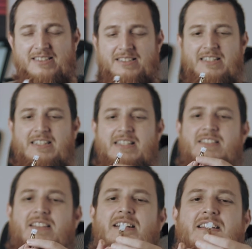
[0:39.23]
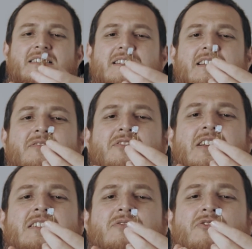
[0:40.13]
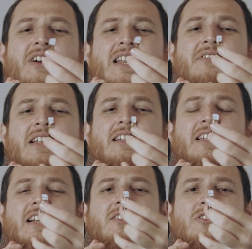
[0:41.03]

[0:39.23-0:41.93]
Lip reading: It feels very thick.